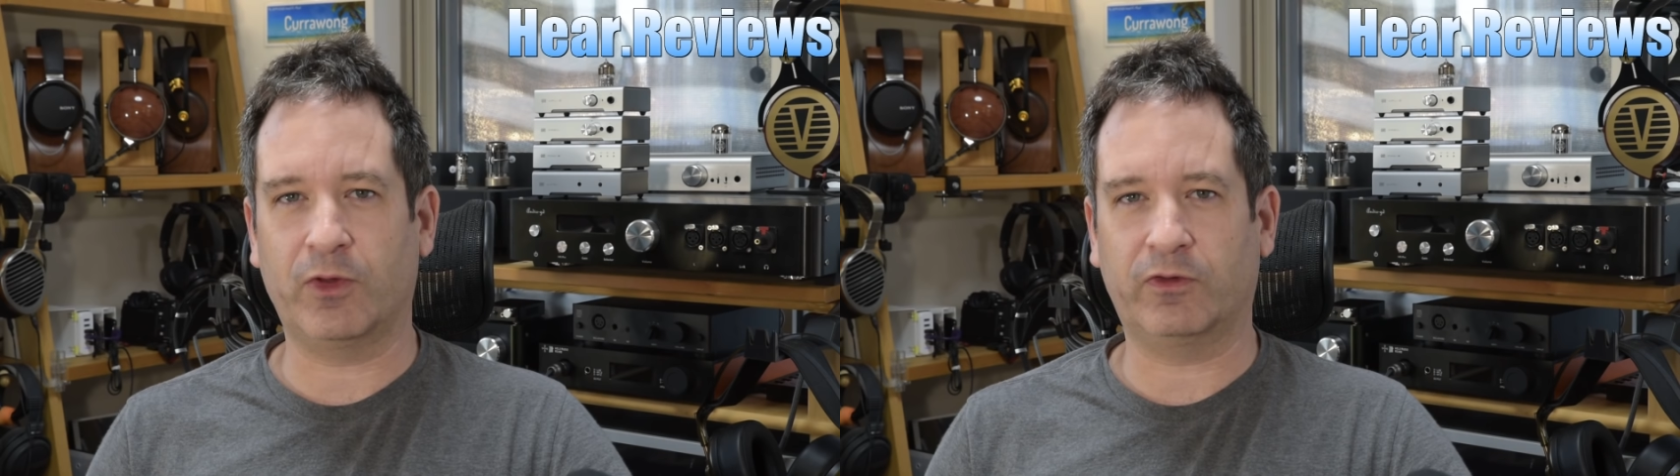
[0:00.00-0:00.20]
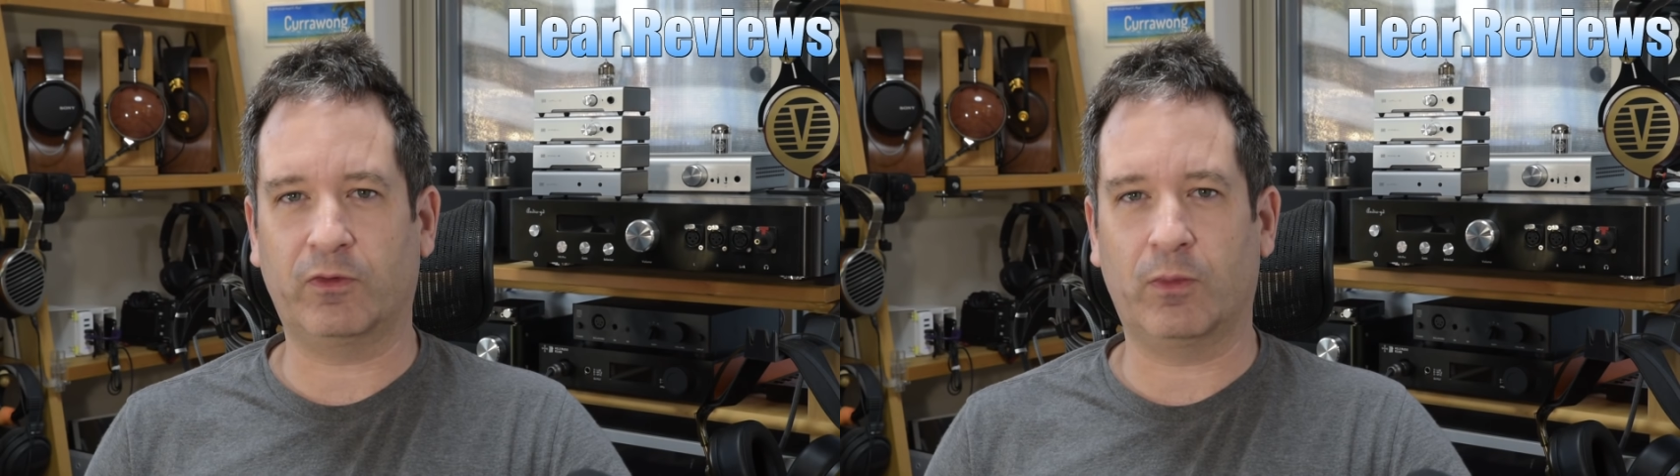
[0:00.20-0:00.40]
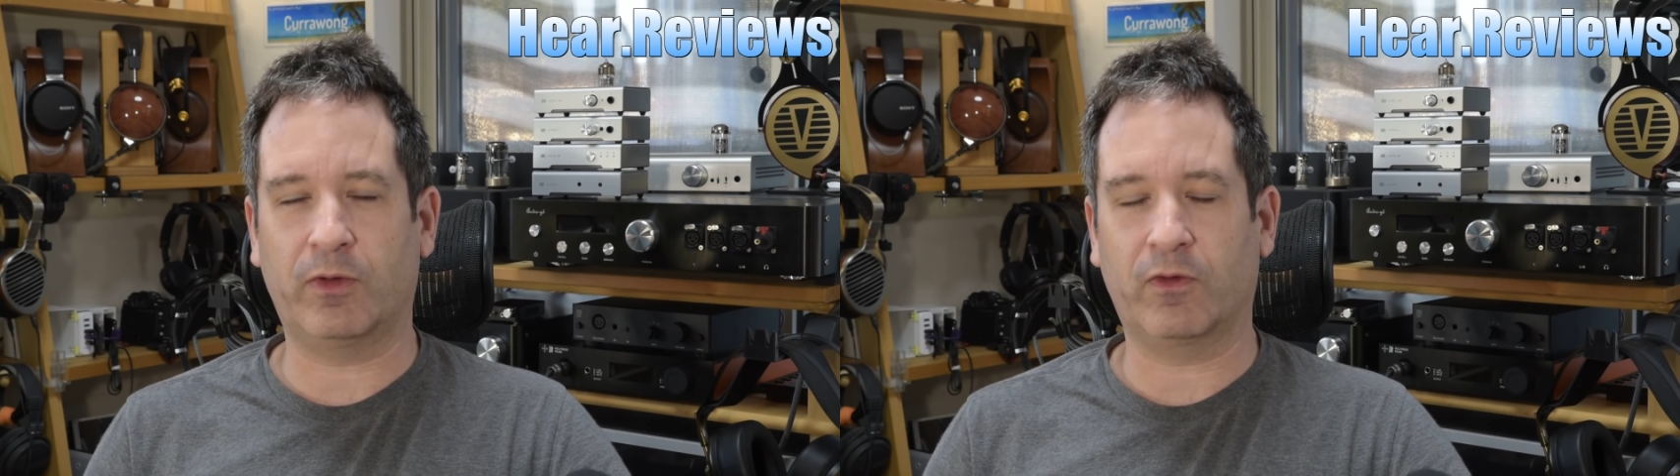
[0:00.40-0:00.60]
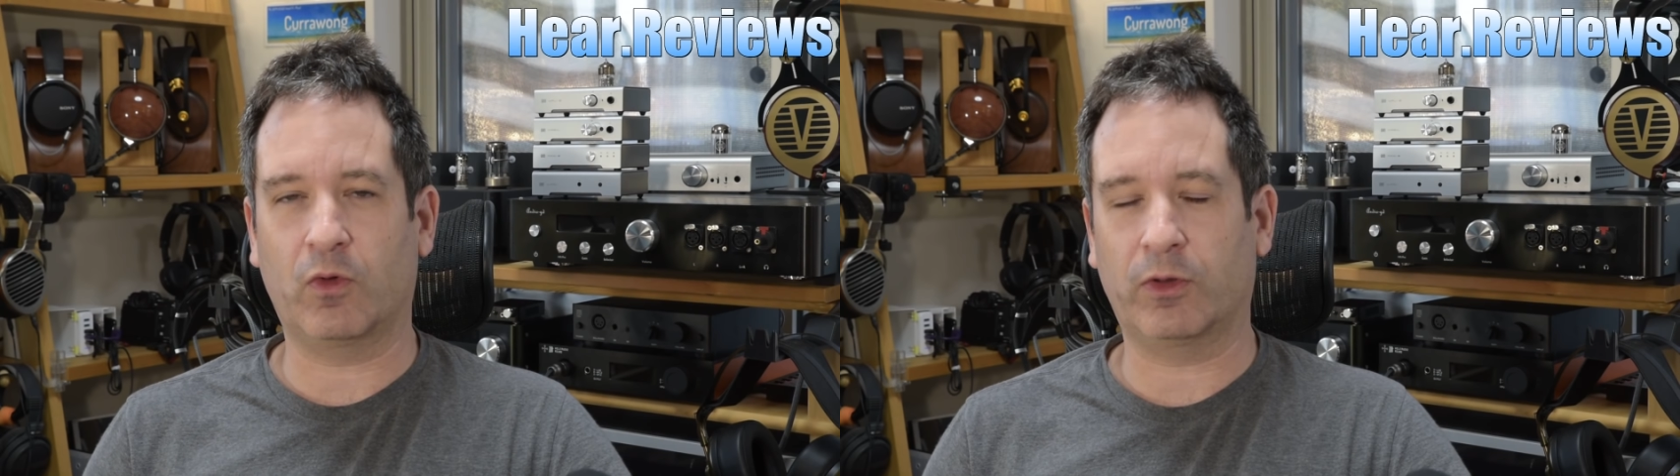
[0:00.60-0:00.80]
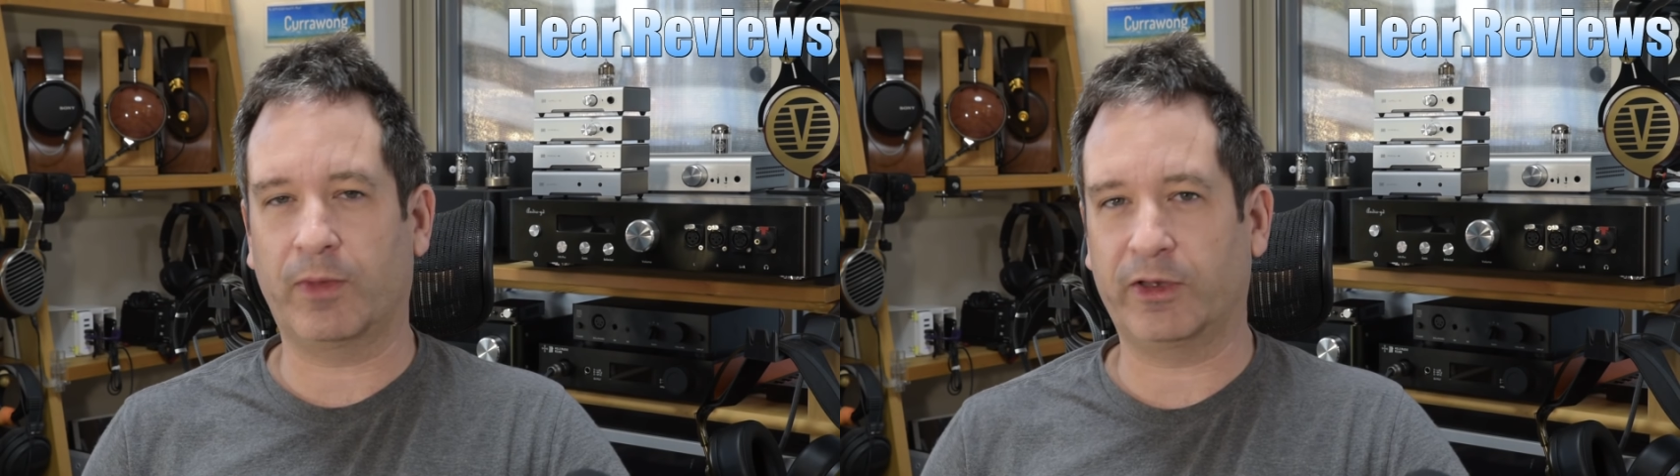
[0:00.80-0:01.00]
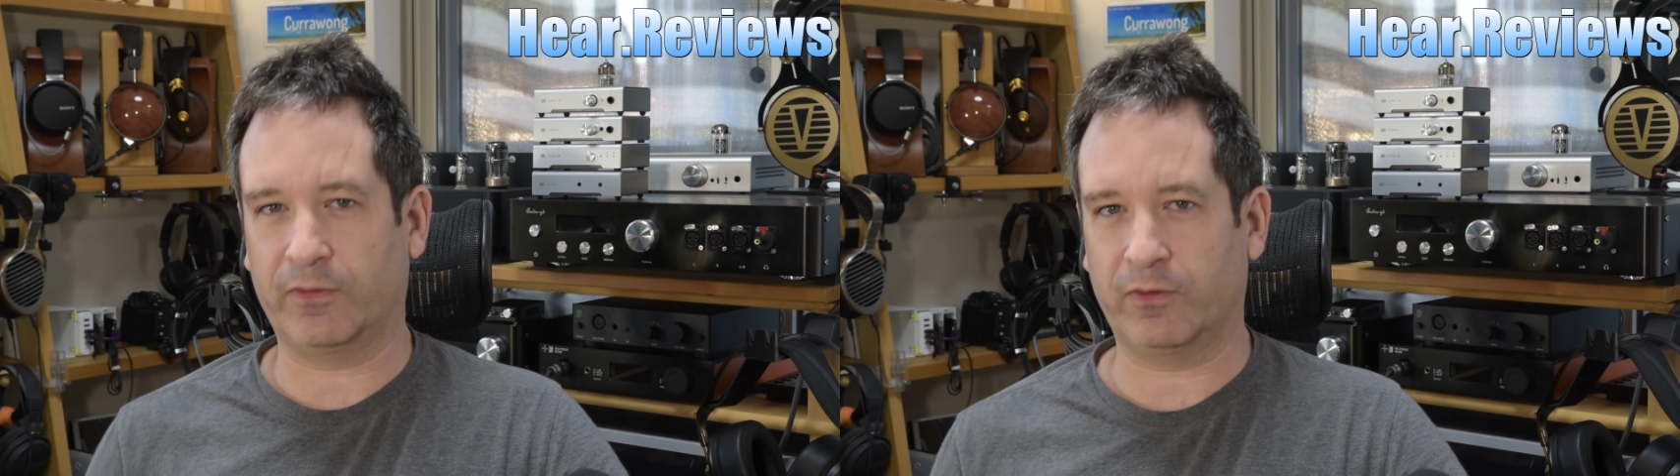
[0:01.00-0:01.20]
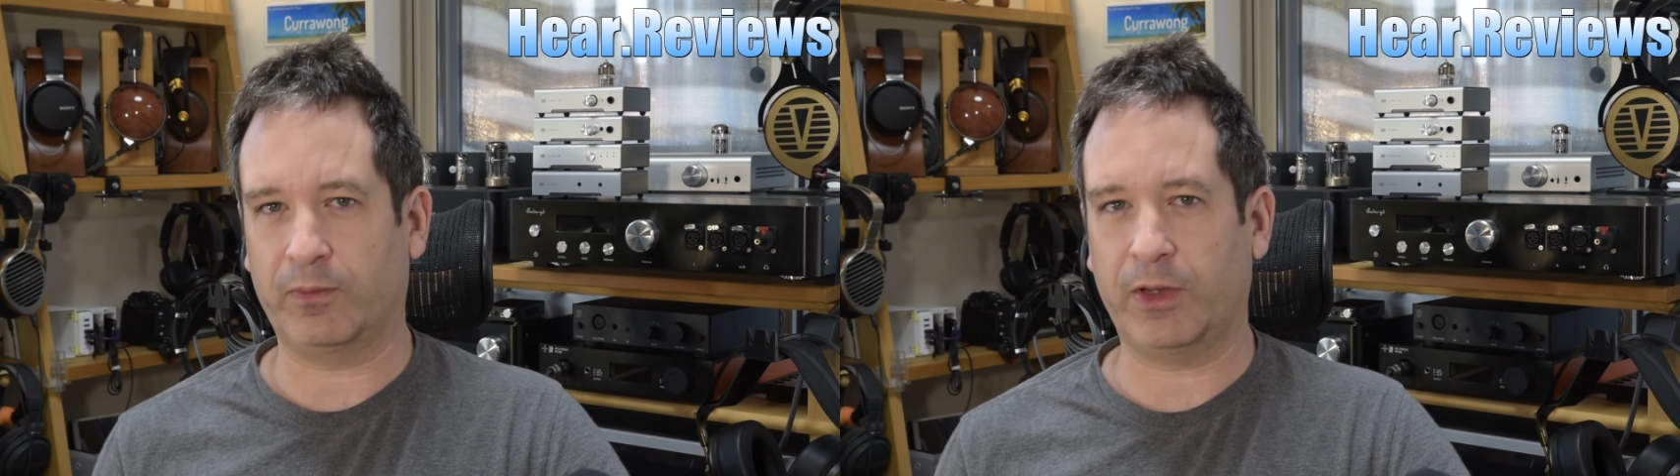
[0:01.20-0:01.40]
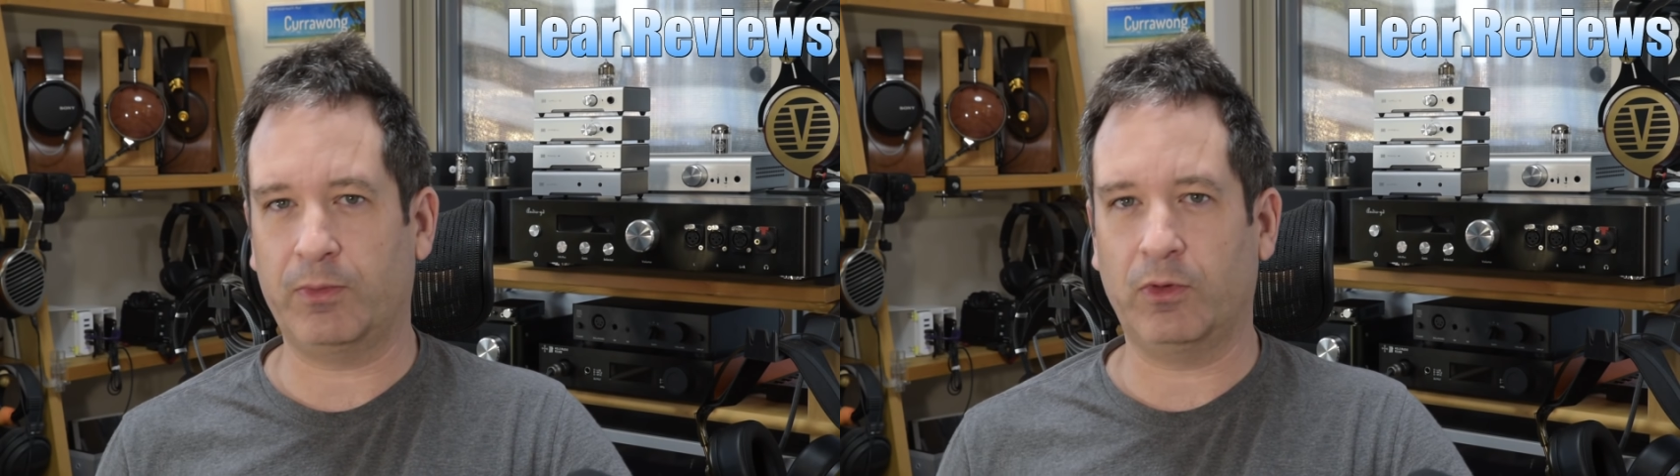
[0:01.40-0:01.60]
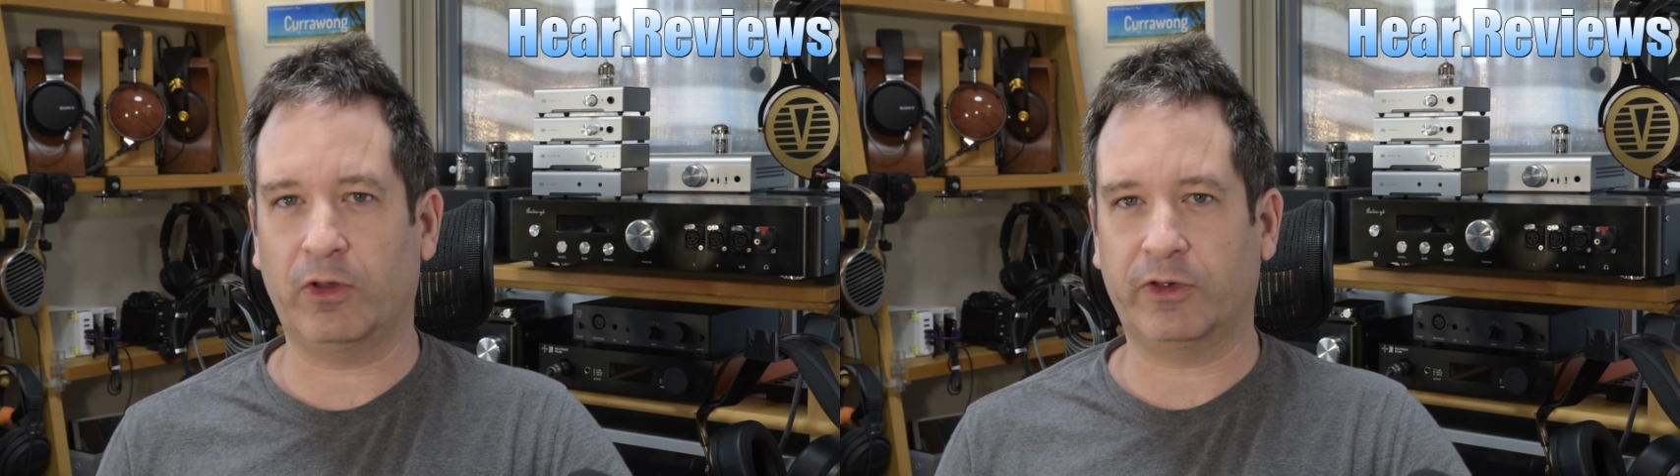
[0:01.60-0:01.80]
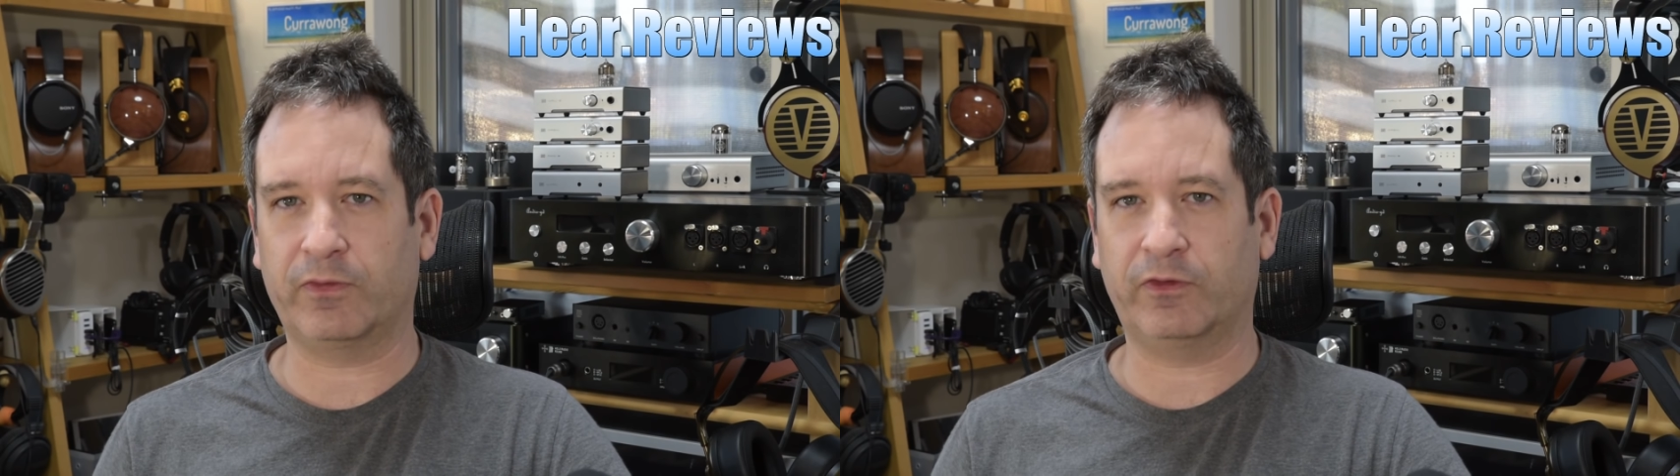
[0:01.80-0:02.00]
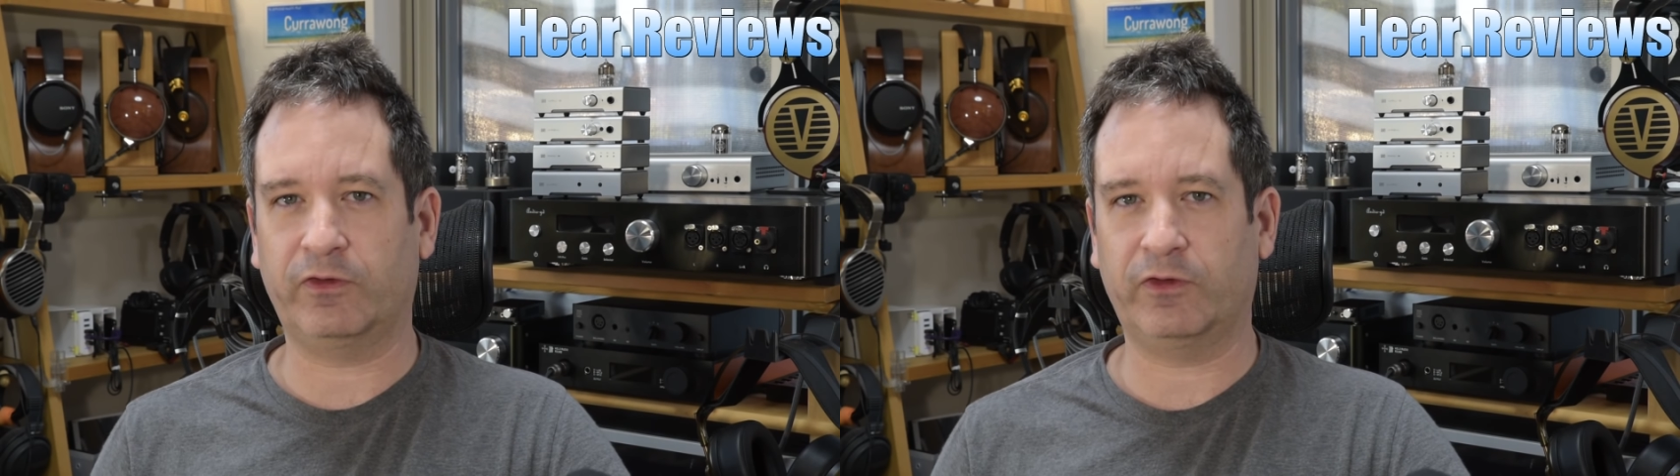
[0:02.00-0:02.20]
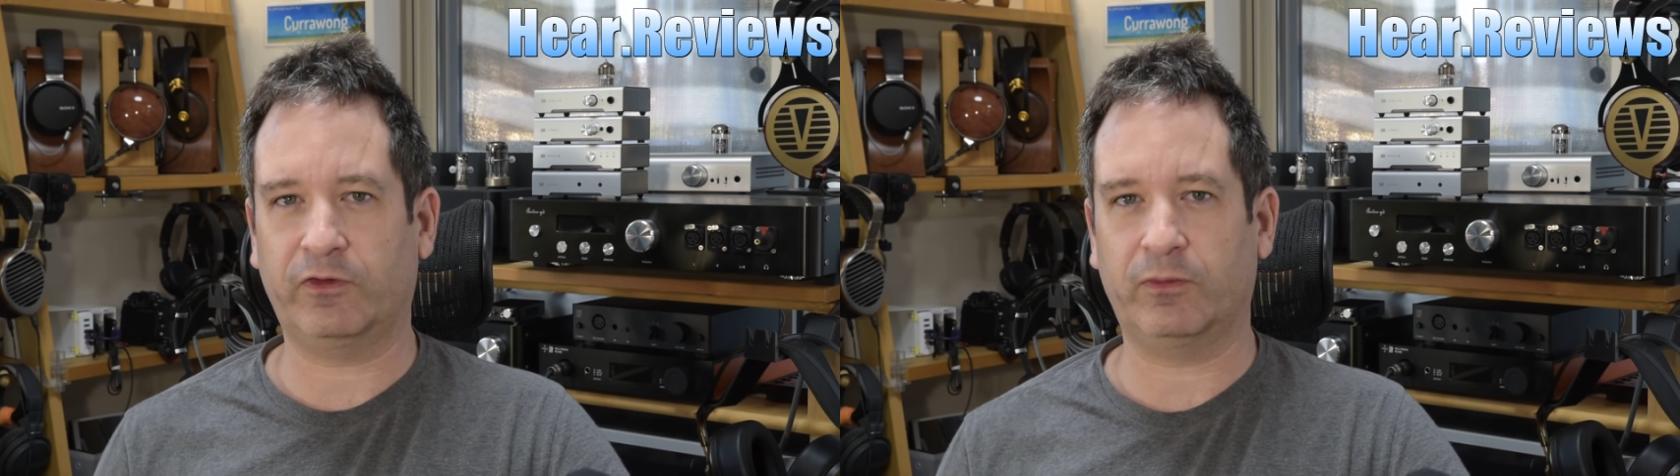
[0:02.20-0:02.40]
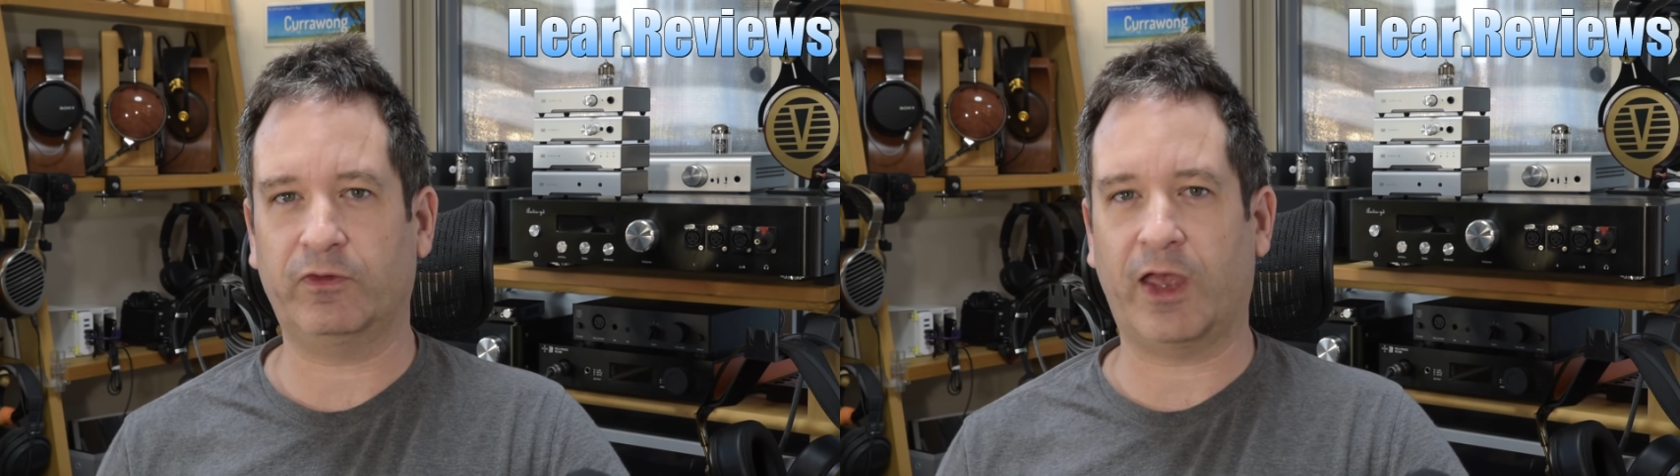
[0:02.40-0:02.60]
music will be recorded by different people on different systems,